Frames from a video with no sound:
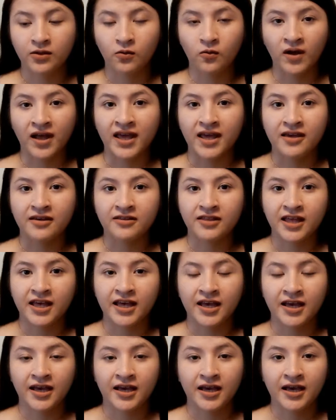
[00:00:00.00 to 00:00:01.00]
way
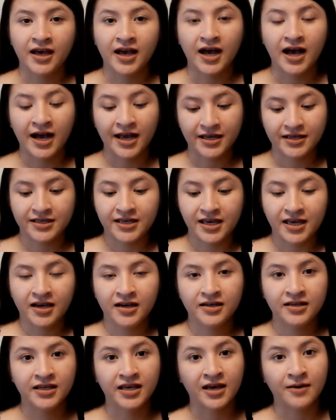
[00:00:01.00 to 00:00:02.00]
that I
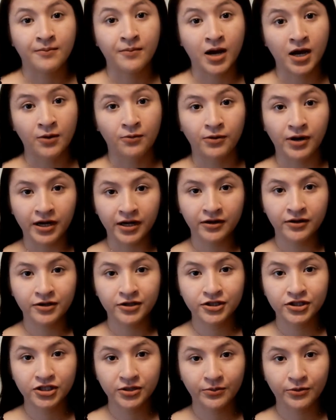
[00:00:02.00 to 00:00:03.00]
can't get my
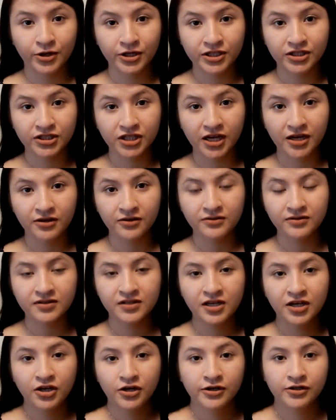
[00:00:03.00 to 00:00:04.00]
regular shimmery
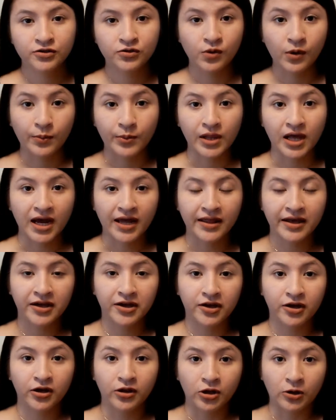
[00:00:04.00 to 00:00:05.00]
shadows to apply like
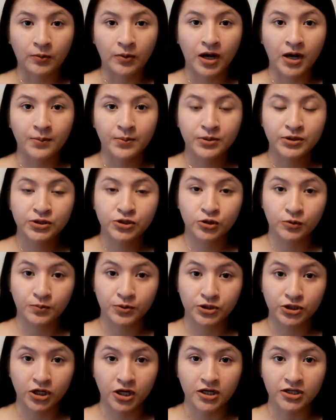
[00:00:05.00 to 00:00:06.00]
a ColourPop
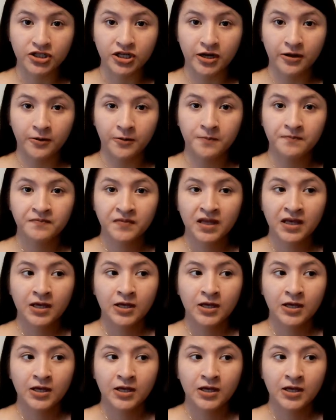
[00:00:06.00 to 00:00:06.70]
Super Shock shadow,